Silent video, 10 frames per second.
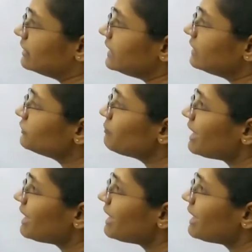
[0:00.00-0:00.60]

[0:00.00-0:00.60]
These